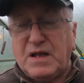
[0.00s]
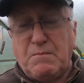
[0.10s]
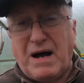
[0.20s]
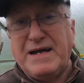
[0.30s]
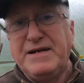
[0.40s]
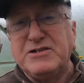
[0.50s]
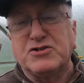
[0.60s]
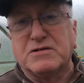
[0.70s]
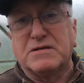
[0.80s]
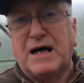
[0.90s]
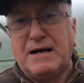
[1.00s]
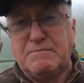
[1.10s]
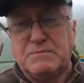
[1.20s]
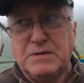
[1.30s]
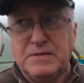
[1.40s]
my initial
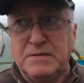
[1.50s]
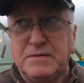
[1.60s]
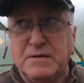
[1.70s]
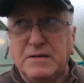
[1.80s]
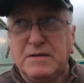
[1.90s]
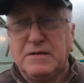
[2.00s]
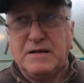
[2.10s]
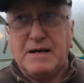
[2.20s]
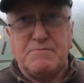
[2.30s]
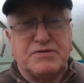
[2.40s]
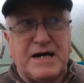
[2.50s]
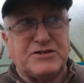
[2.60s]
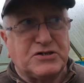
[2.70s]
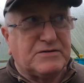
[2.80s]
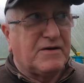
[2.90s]

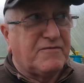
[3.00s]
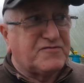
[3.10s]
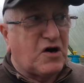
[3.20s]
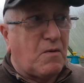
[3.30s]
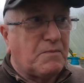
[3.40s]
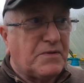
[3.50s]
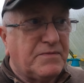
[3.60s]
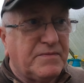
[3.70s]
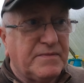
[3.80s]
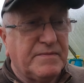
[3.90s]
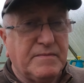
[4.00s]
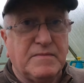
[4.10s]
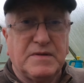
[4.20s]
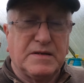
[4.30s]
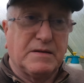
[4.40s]
impression from
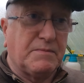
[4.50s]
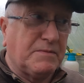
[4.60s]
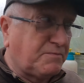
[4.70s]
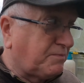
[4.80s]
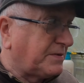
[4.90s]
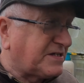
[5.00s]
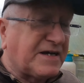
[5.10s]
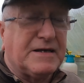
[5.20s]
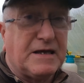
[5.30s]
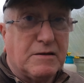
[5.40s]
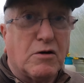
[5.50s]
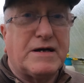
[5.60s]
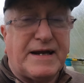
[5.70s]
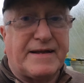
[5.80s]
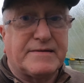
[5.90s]
particularly
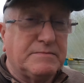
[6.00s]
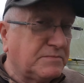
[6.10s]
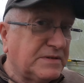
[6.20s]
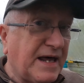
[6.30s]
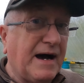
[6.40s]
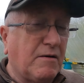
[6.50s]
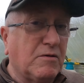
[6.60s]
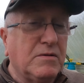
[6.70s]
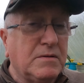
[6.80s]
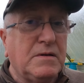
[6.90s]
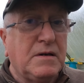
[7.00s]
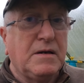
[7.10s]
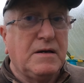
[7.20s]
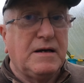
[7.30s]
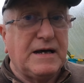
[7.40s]
looking at them now
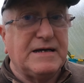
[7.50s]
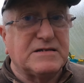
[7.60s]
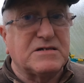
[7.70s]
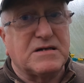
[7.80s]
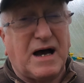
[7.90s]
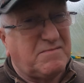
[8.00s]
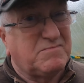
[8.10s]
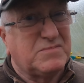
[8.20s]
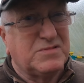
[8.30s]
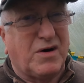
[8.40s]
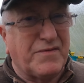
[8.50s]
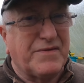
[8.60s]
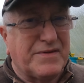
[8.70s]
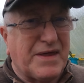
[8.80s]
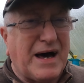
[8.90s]
is I'm not
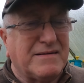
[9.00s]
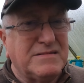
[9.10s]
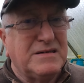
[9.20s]
that